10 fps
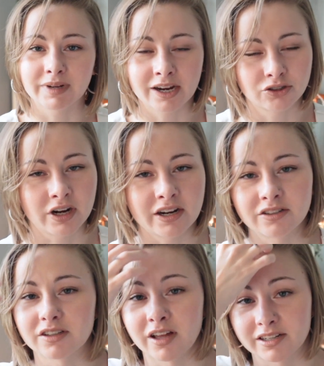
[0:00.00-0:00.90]
hair
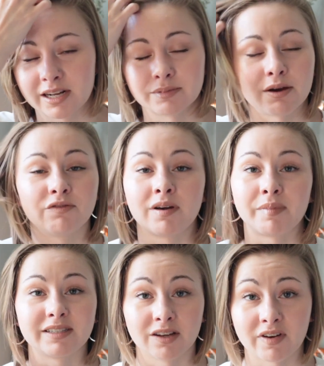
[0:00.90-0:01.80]
dryers, a lot of times I would find
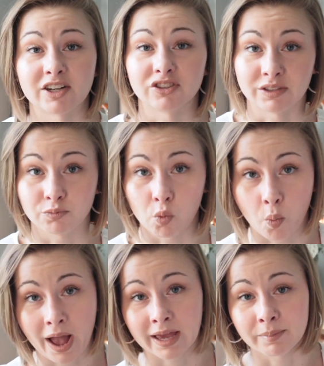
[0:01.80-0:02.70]
myself actually
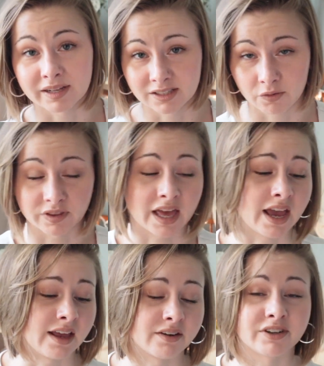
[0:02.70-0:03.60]
whacking myself in the
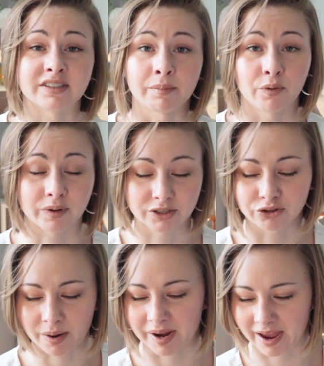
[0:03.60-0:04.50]
head every time I went to
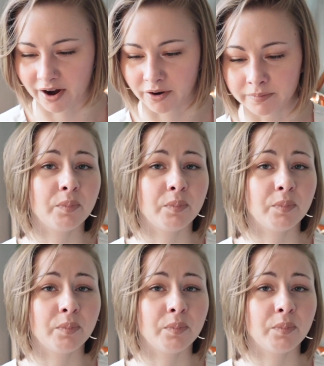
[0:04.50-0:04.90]
dry my hair.